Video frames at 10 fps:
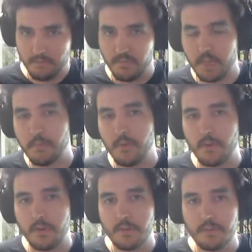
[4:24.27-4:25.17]
Very
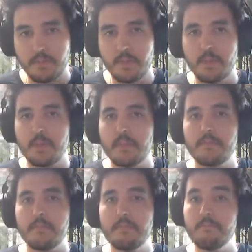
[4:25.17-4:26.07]
important.
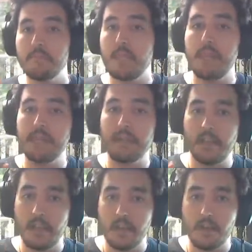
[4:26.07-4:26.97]
And the
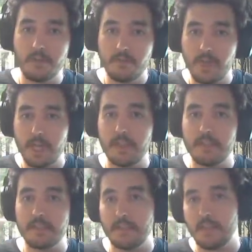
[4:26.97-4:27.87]
last shrine
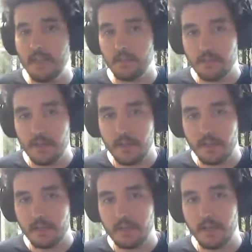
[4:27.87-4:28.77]
is a Chaos
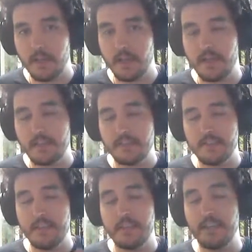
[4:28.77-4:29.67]
Shrine, and let's
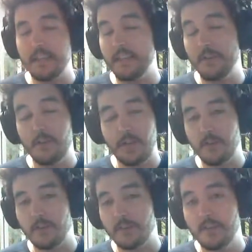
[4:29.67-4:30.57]
say they can do a
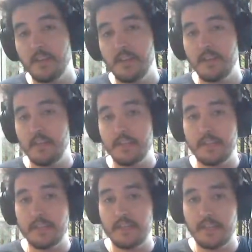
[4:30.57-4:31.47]
lot. And they
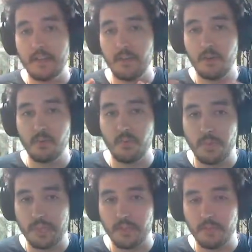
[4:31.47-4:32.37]
need our own
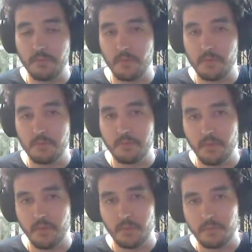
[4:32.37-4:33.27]
video for
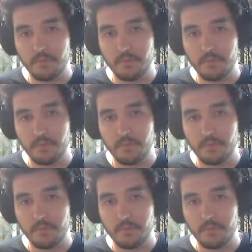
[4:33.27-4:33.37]
those.